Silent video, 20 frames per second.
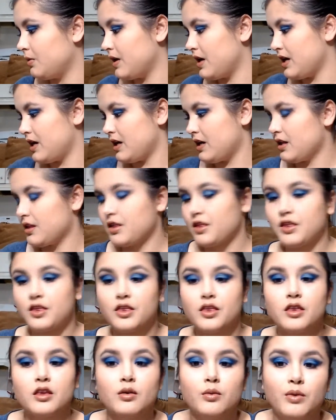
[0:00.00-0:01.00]
with
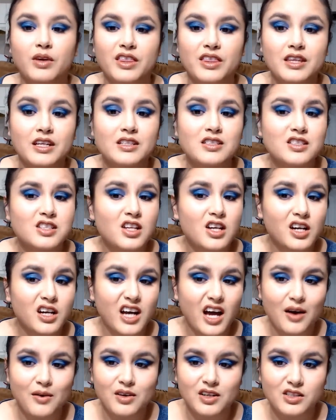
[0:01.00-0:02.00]
this
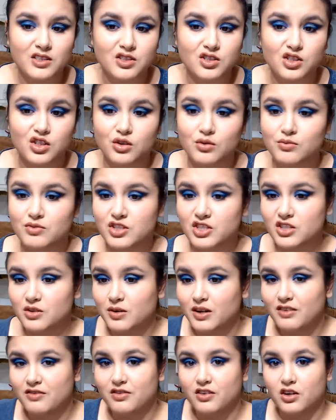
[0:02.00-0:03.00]
look. I would assume she
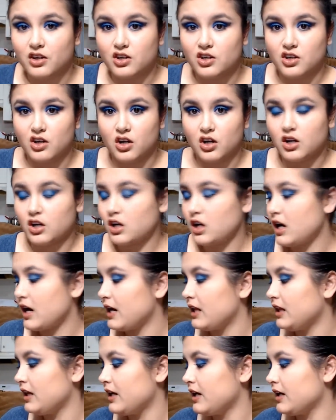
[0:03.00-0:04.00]
went for a darker
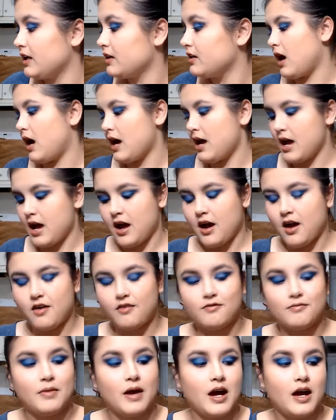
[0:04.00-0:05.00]
highlight. I
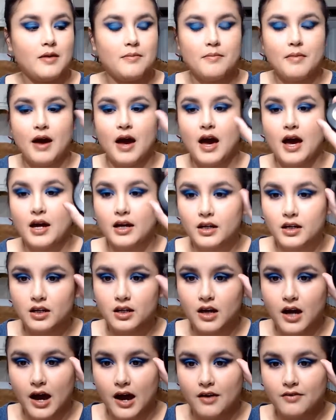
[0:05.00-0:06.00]
have my
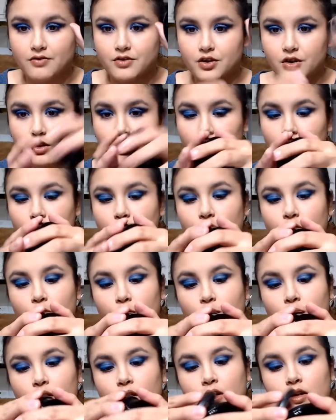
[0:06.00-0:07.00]
MAC
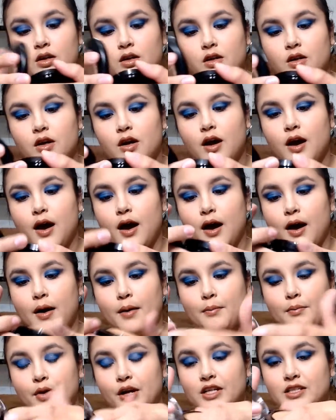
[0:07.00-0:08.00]
Afterglow
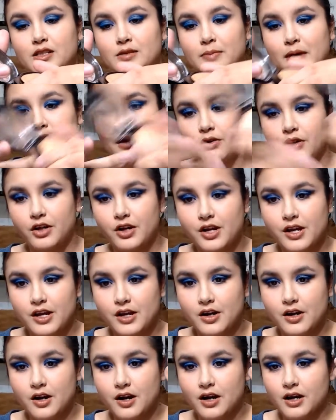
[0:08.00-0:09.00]
pressed powder
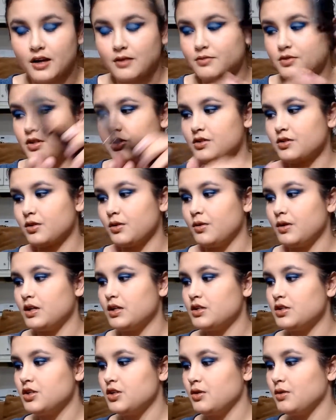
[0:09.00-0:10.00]
here, and I'm just
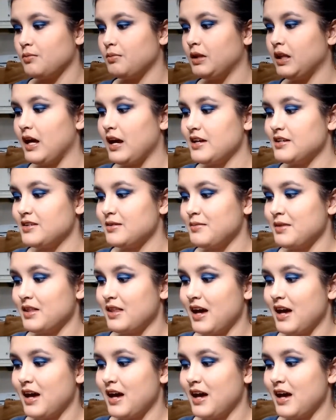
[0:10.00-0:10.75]
going to apply some of